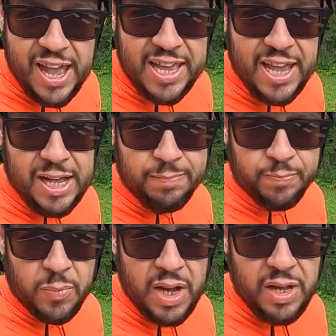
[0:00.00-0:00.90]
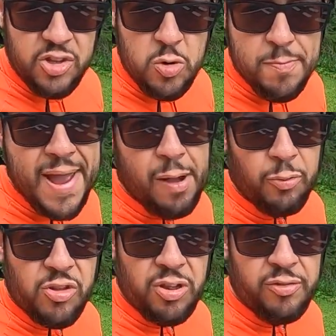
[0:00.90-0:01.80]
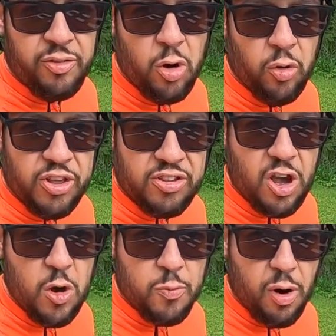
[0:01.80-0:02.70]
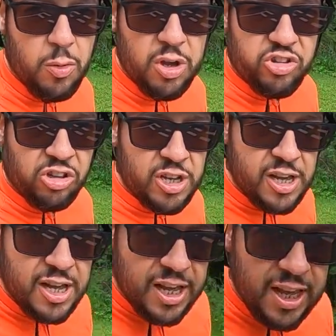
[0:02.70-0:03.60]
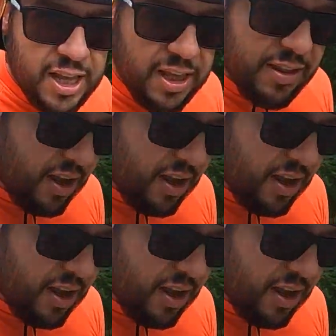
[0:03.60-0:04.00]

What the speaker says: a new mount for this GoPro, which is